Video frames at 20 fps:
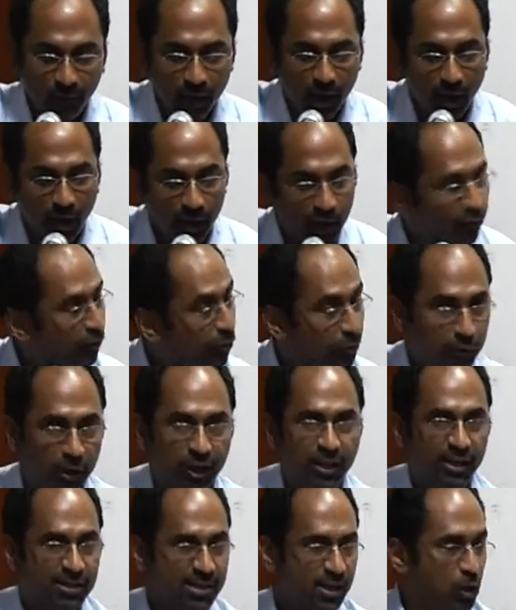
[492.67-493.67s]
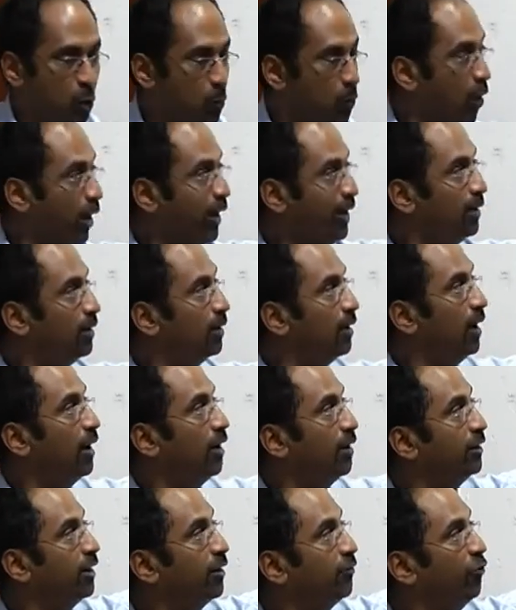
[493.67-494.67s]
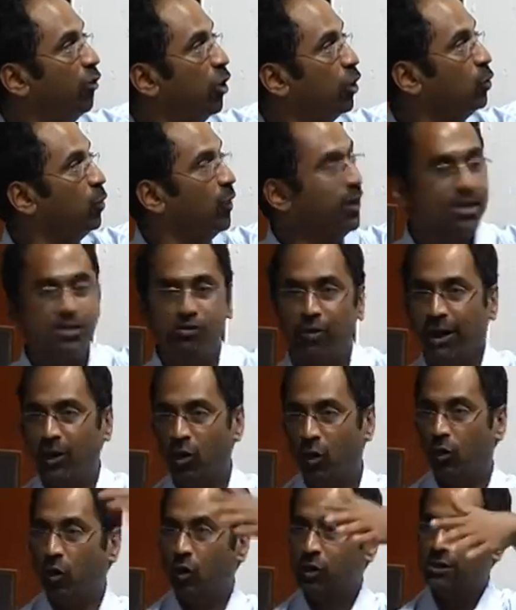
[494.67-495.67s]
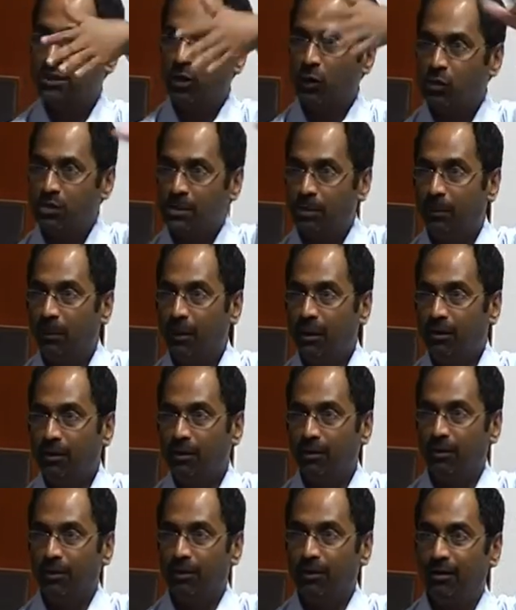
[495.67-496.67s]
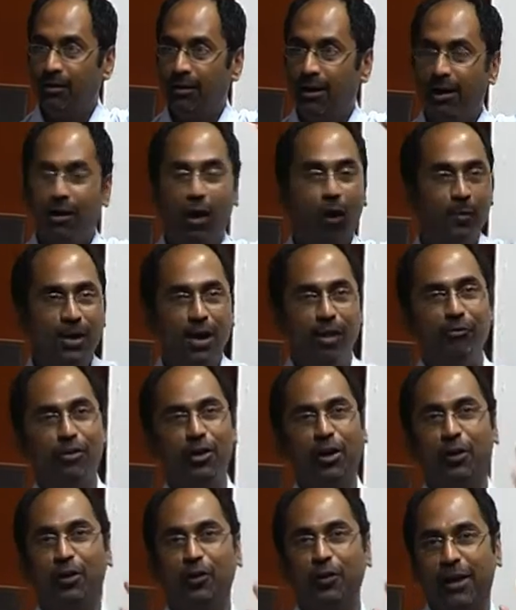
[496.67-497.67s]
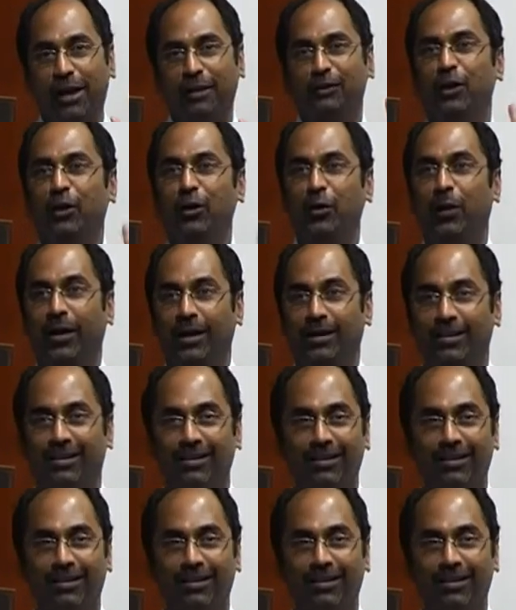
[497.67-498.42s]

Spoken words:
That's a new point. The fourth one is write your goals down, simple. Right? How many of you are going to actually do it?